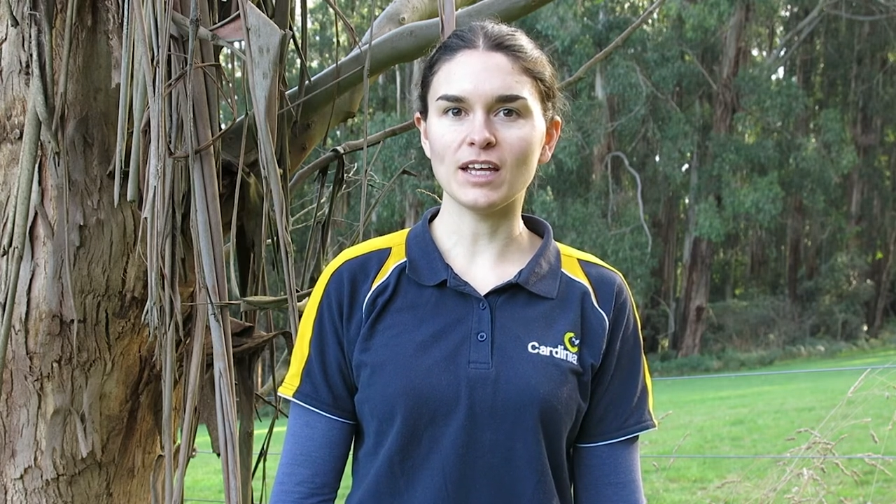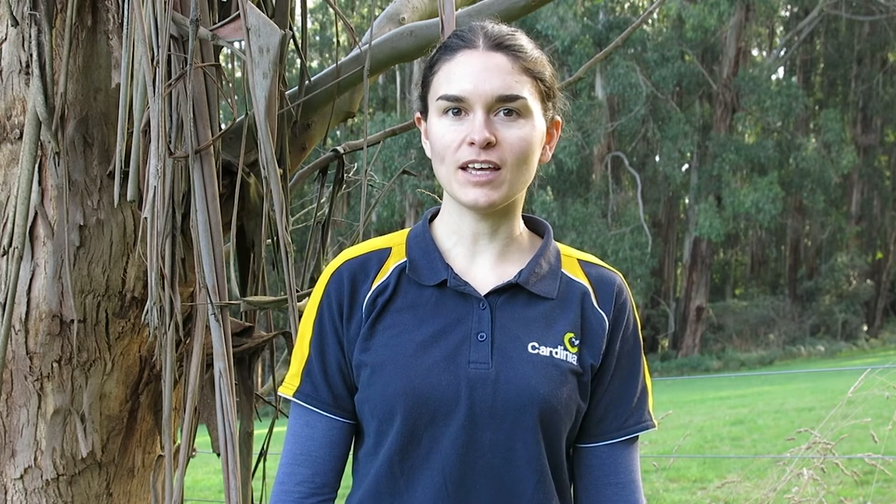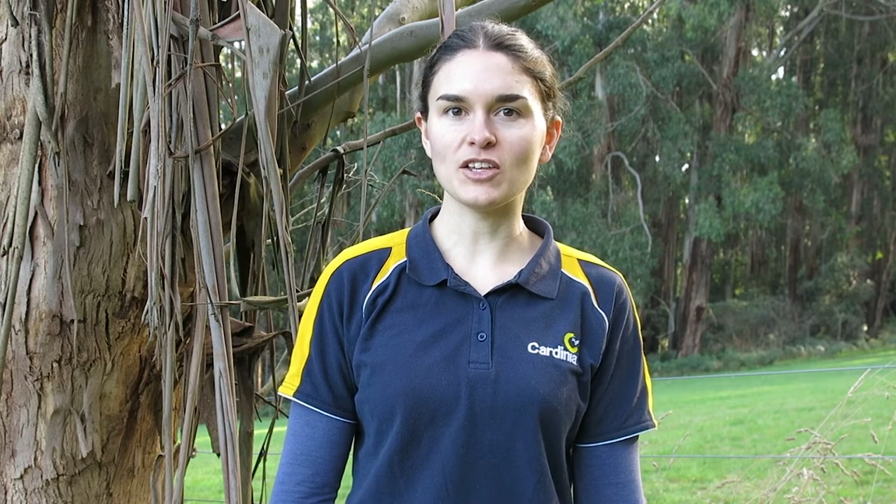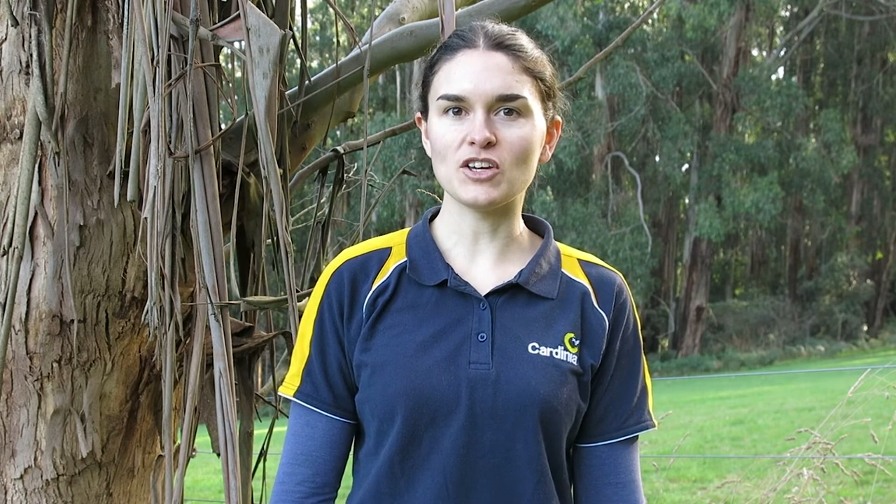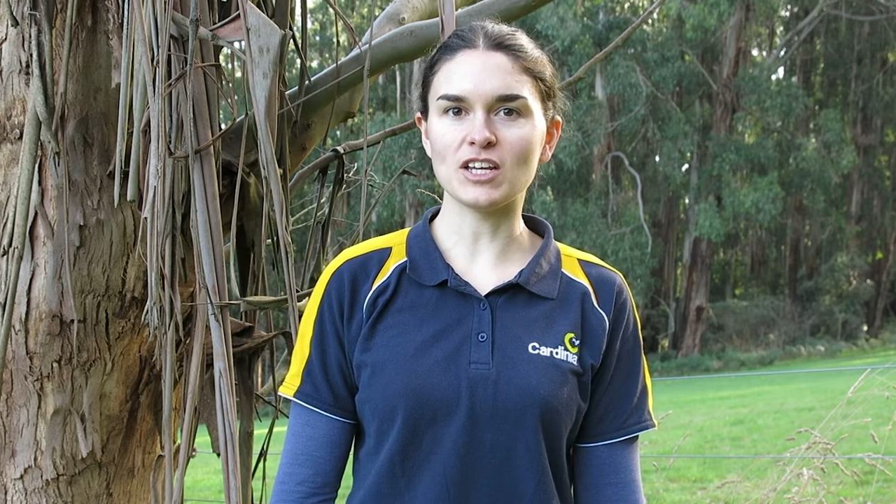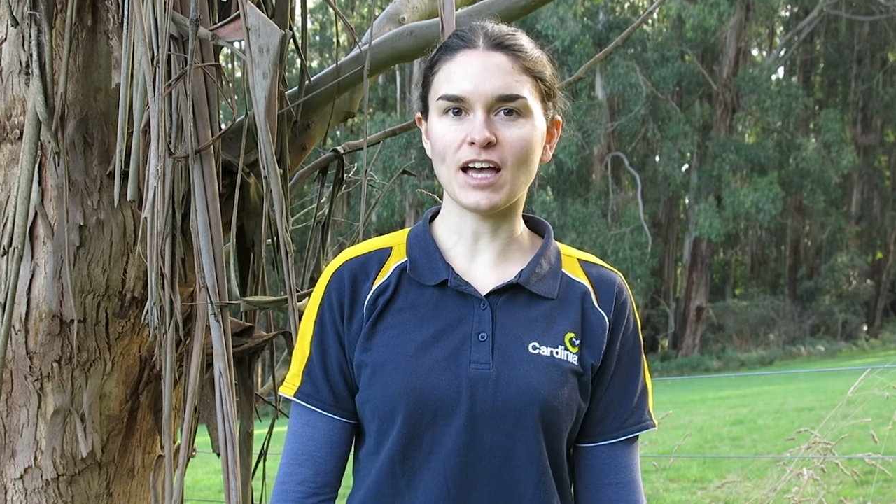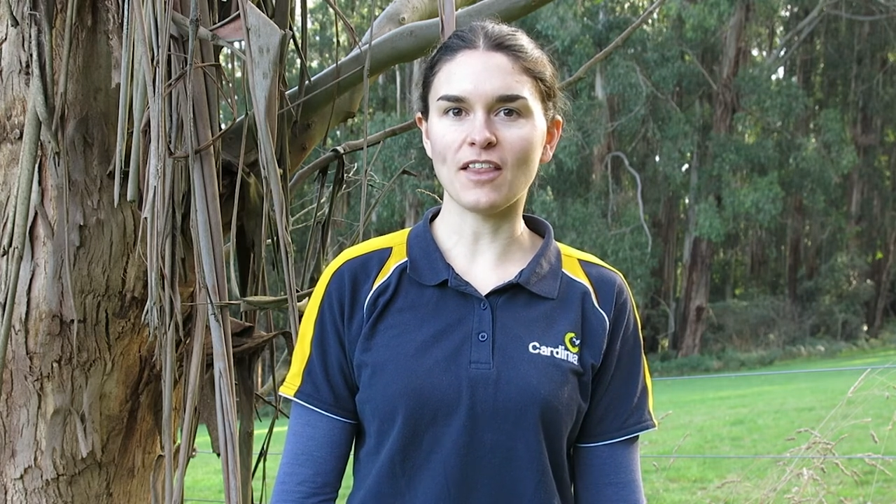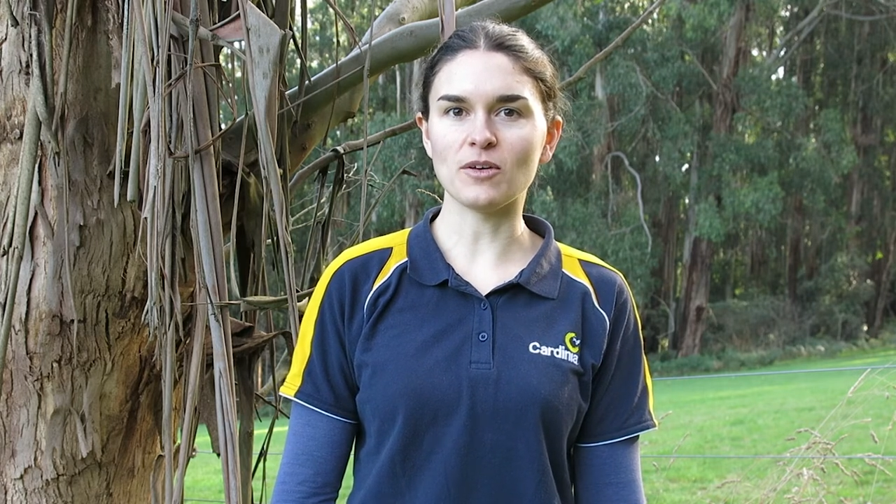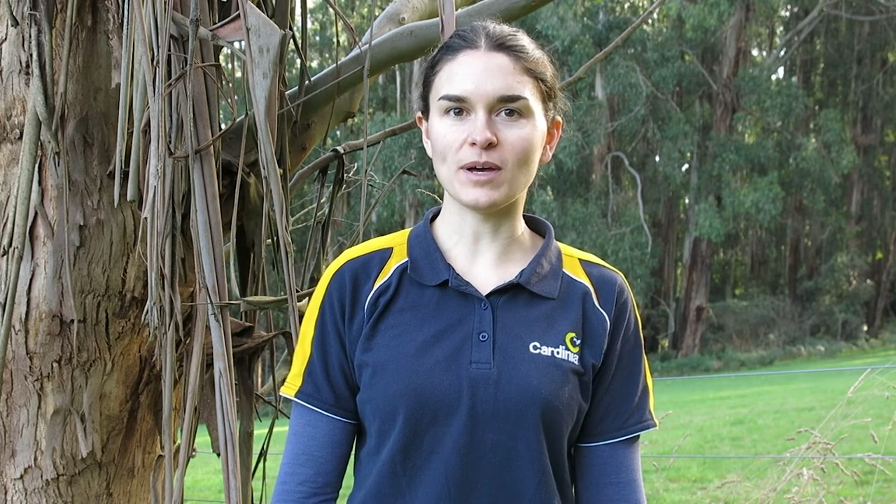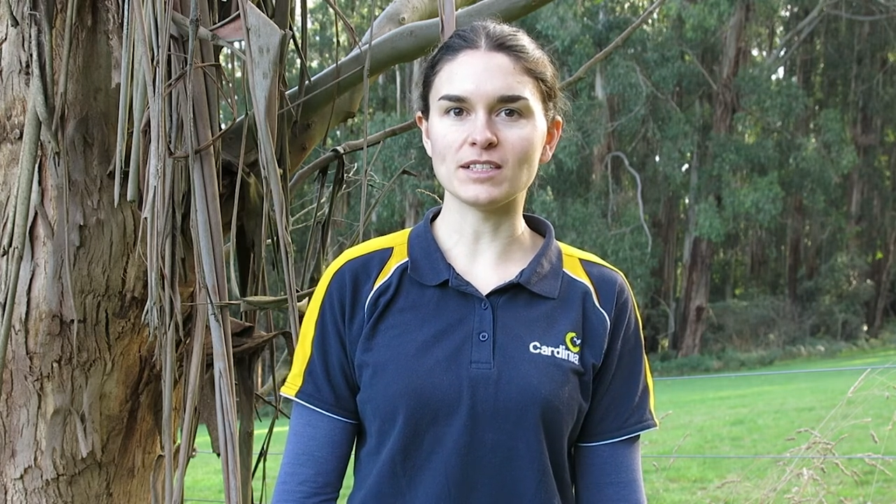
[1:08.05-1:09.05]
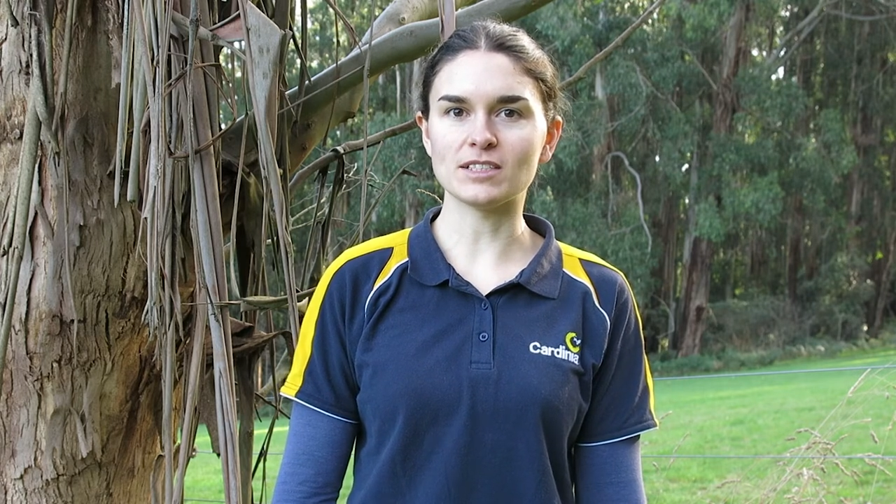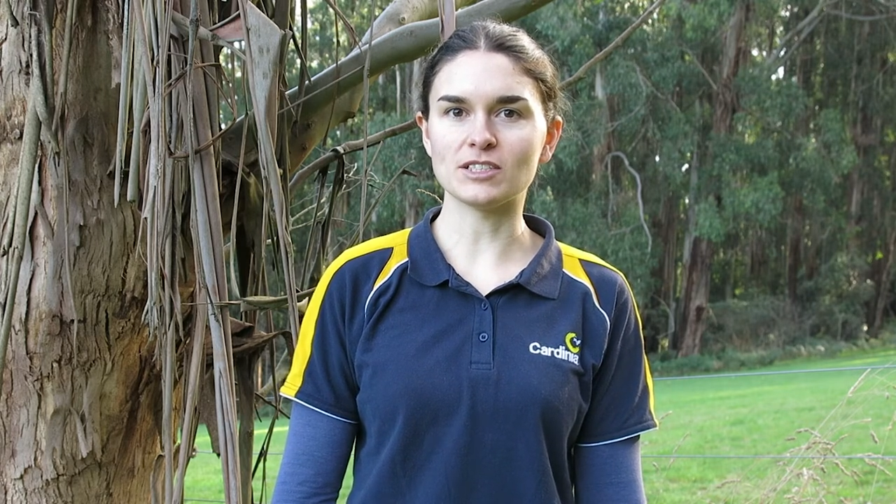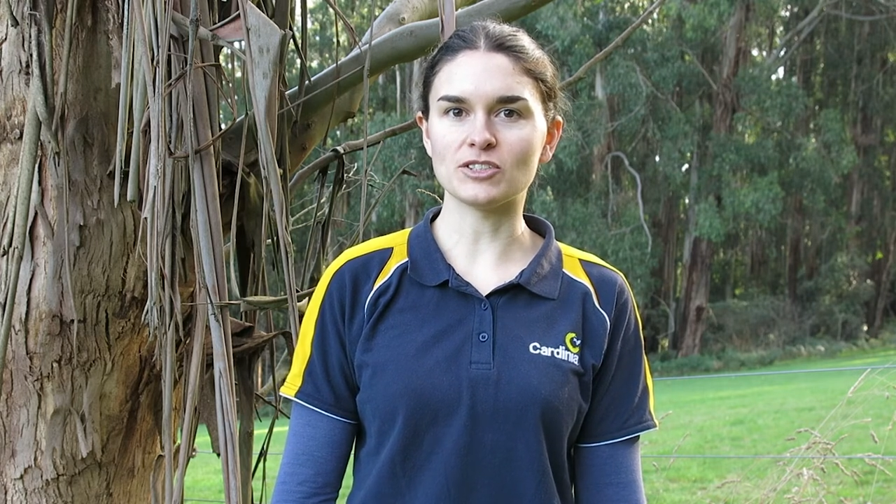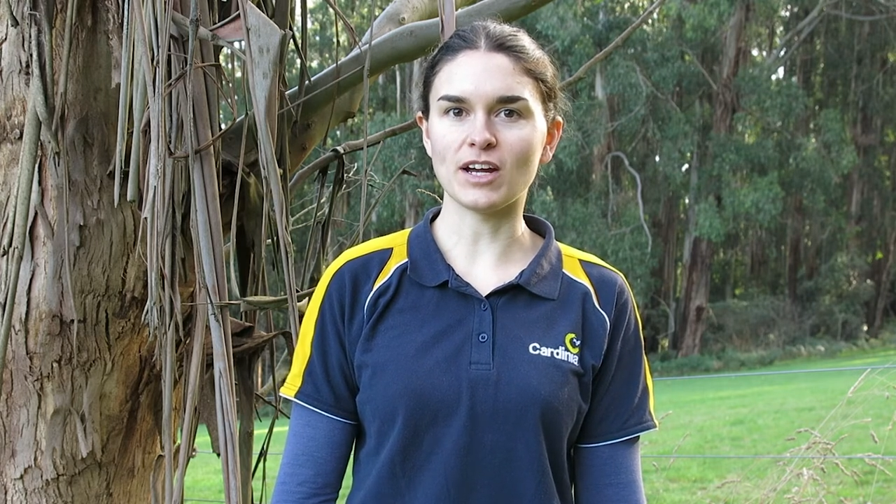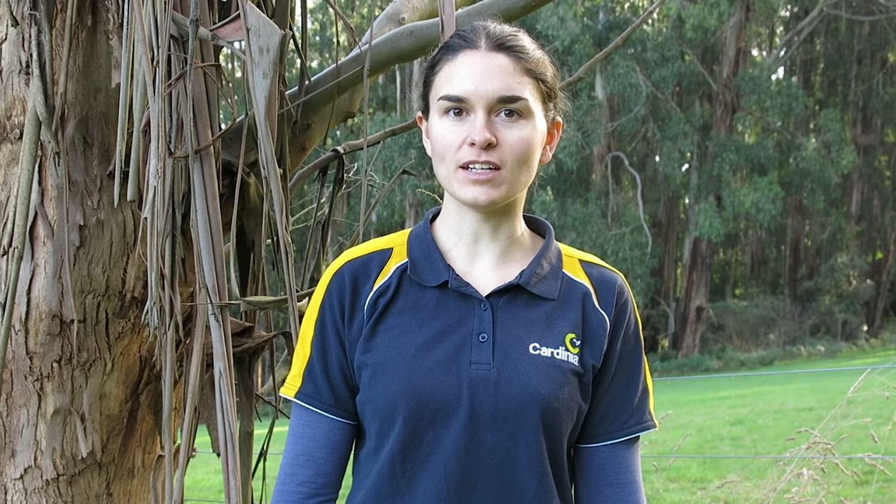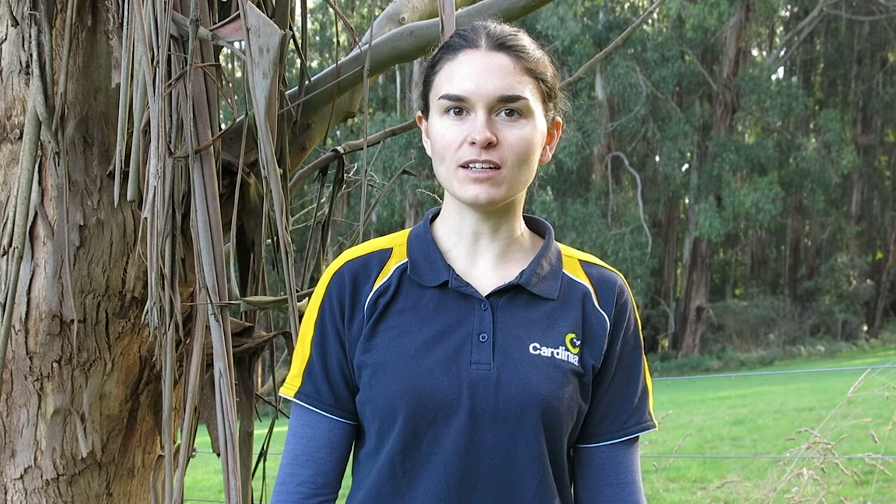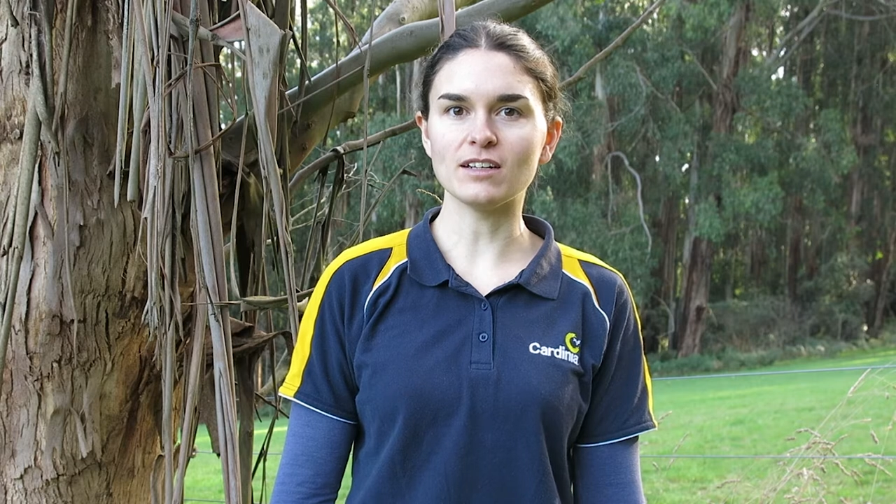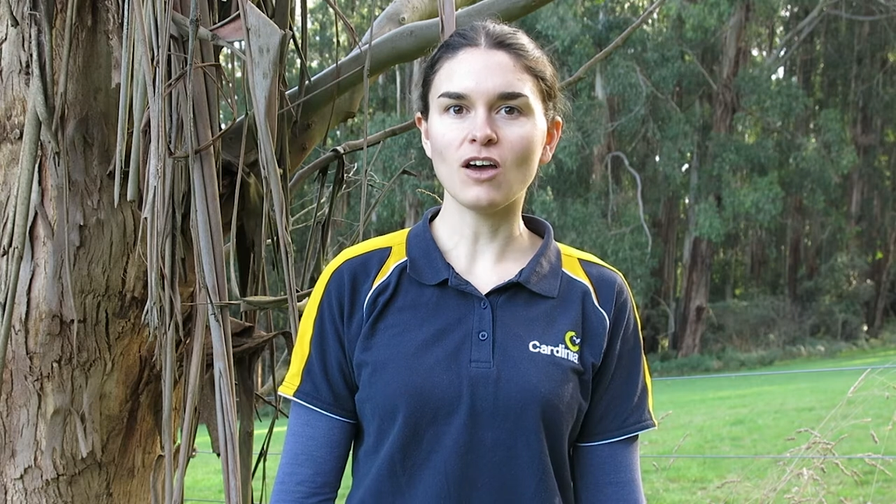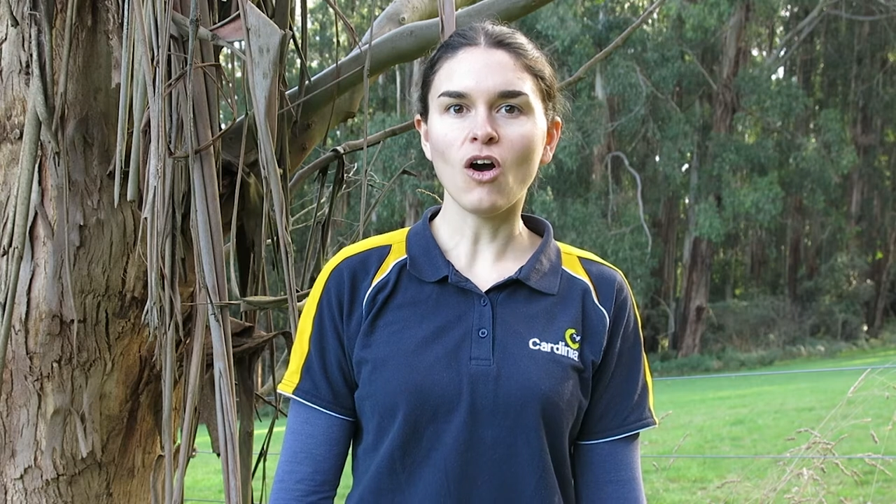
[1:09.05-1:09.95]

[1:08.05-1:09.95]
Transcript: including other ways to treat it,